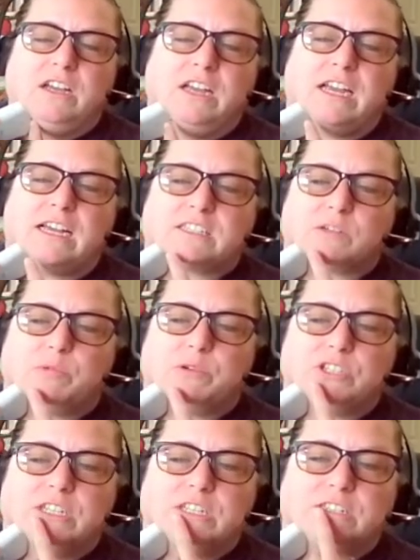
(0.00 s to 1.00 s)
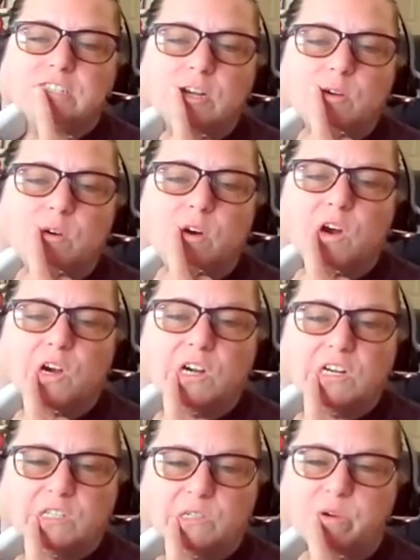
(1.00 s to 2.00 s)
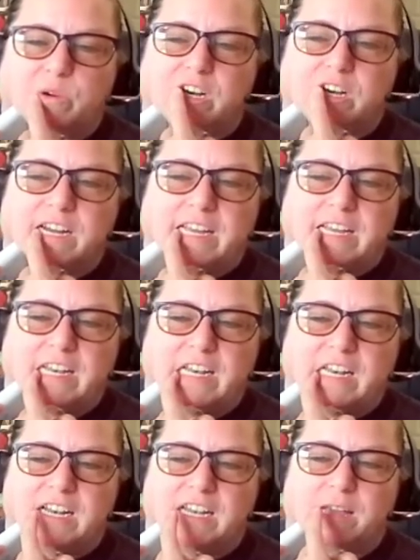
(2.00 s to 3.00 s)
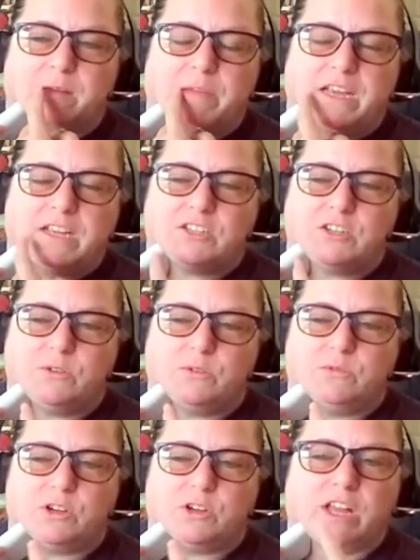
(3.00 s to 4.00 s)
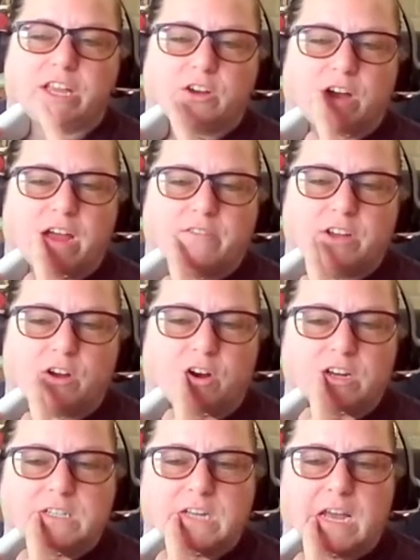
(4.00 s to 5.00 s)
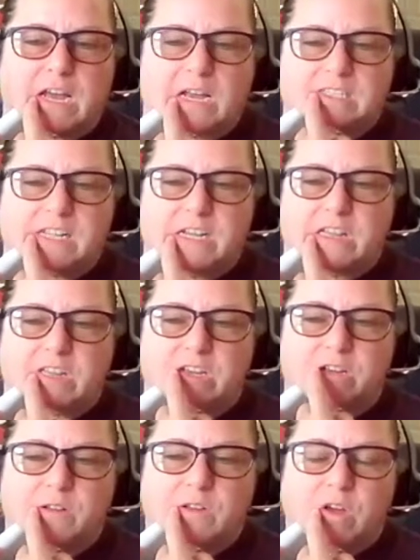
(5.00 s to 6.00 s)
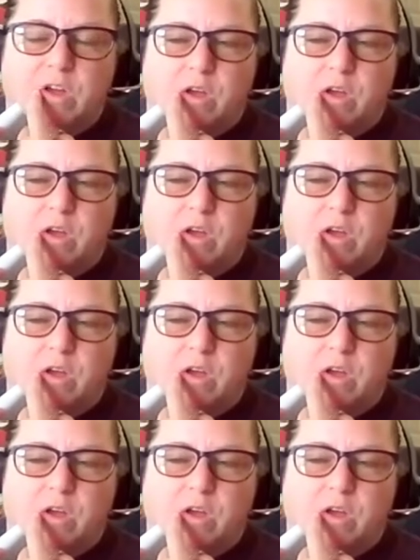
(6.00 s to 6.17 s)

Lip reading: It has to push in so hard to where it like makes you look like you're having a heart attack, because like the